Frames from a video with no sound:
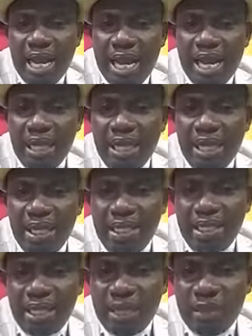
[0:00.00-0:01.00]
hardly
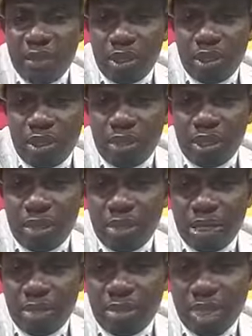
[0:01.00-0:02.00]
understand what
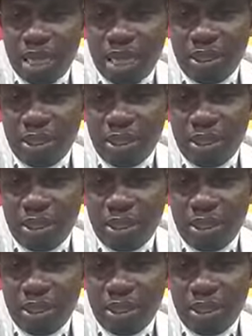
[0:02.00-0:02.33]
my brother is